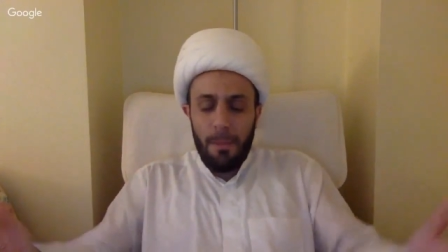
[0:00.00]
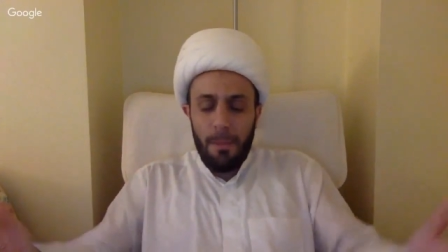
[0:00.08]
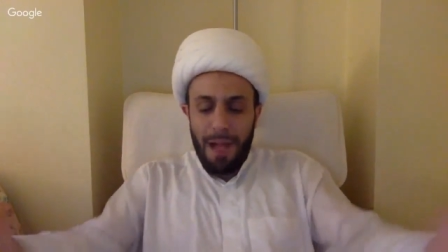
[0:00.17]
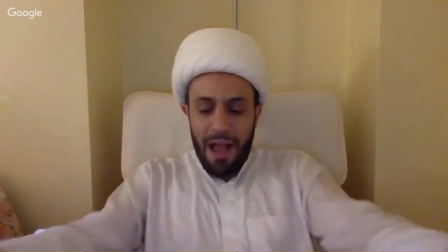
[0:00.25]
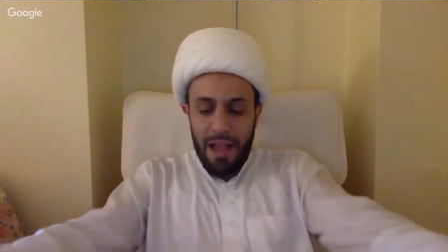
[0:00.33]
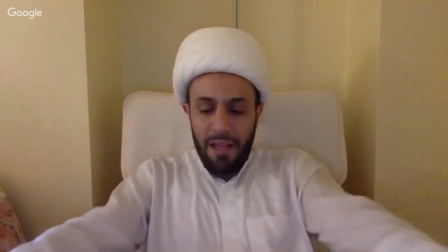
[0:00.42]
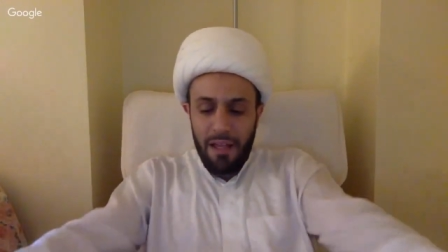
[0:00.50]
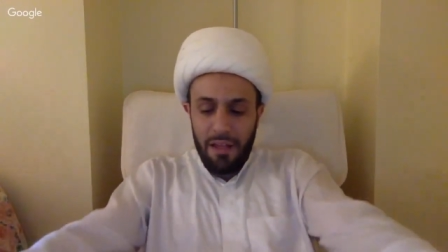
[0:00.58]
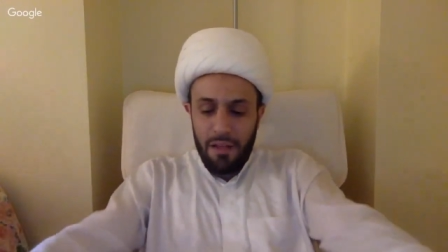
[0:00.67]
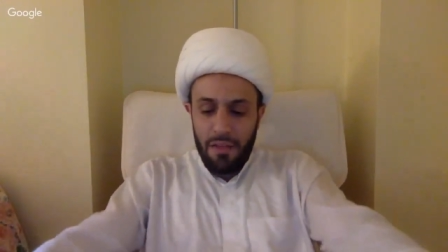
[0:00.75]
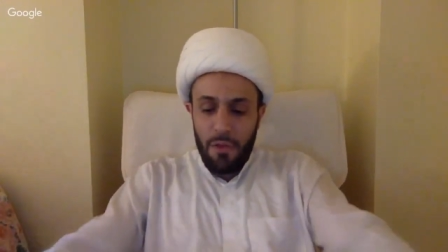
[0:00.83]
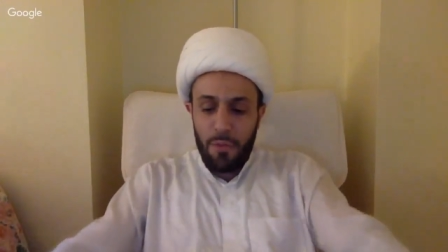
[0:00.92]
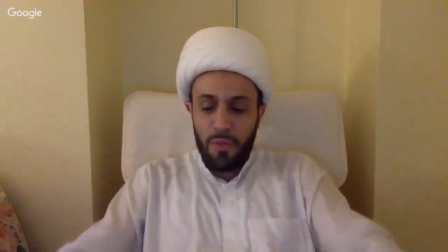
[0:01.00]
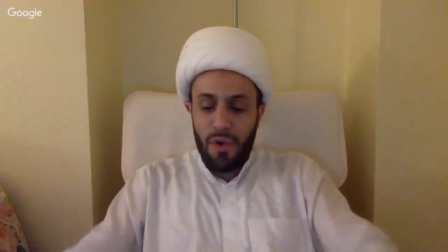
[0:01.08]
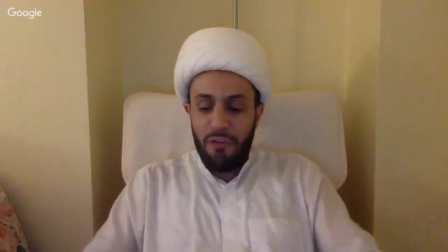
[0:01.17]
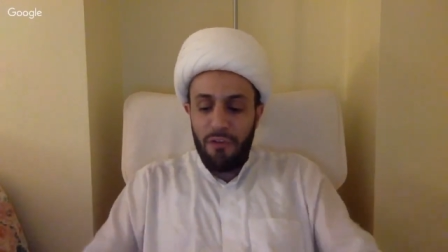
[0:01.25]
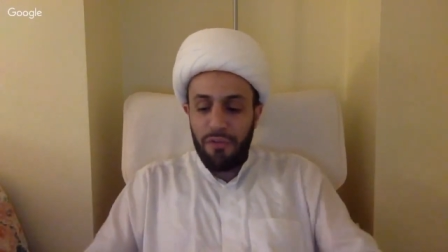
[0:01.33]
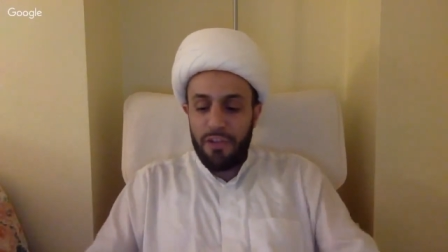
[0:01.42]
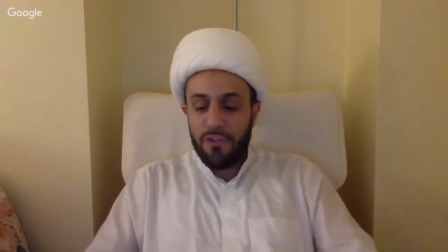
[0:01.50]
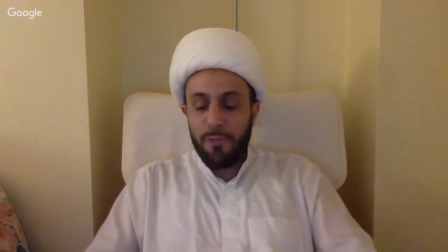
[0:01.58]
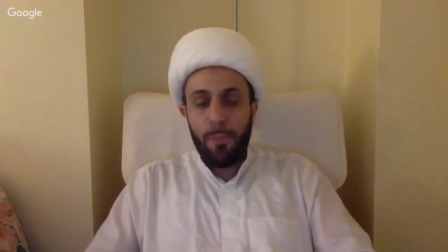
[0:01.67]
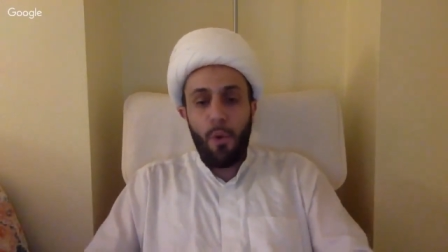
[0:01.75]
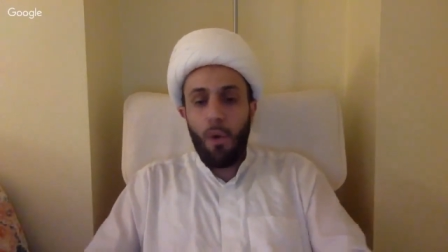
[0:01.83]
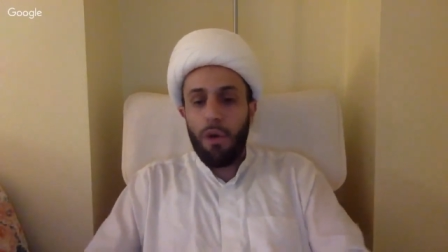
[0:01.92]
by the
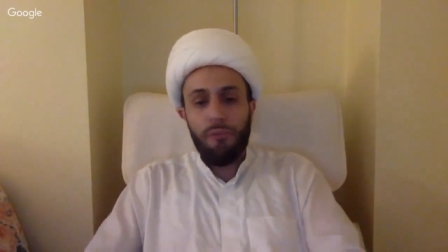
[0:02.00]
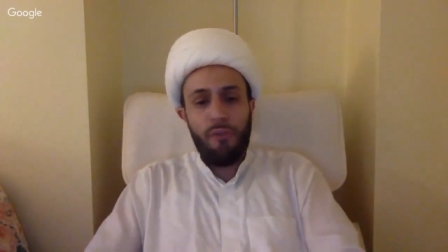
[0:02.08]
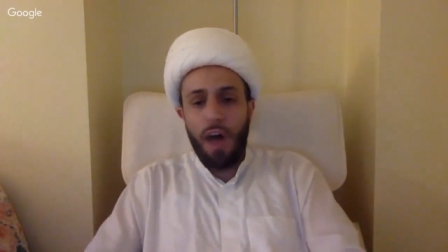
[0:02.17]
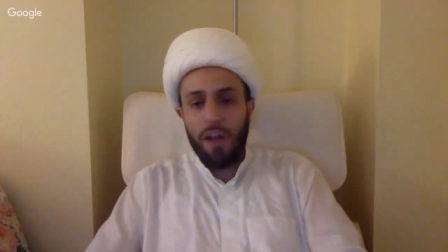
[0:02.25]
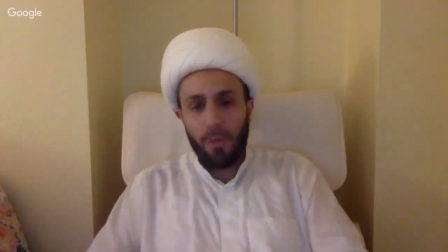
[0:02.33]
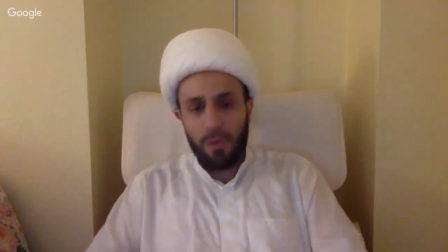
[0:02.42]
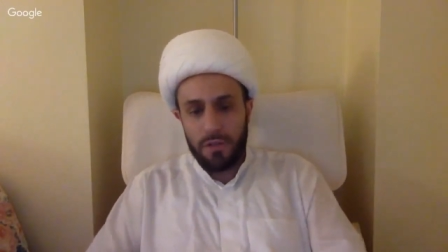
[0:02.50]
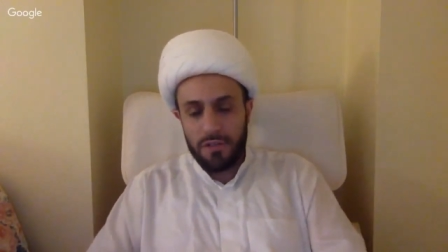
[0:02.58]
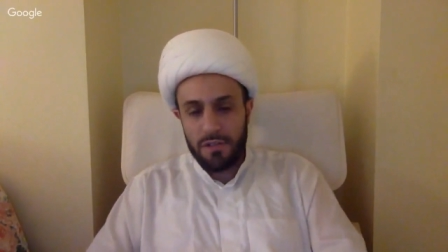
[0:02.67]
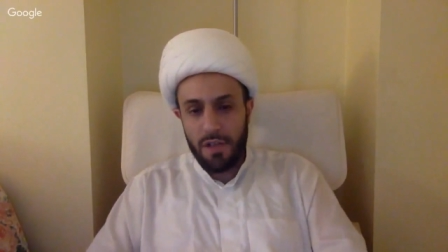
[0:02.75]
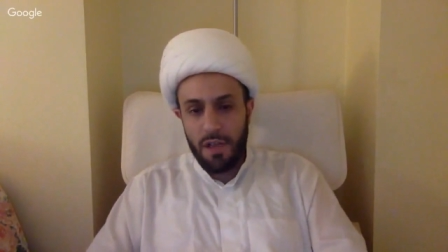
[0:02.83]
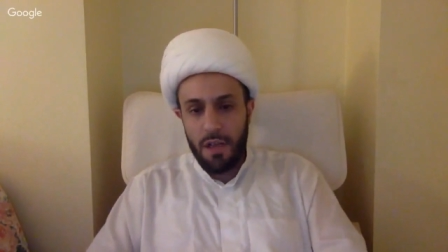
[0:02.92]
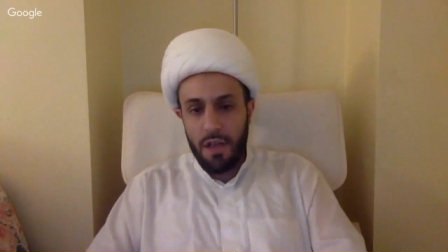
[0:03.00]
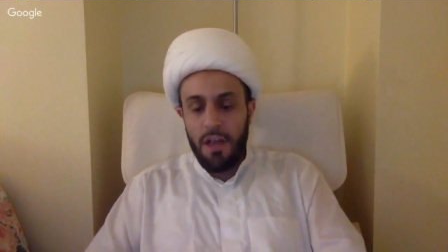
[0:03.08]
Prophet's poor followers.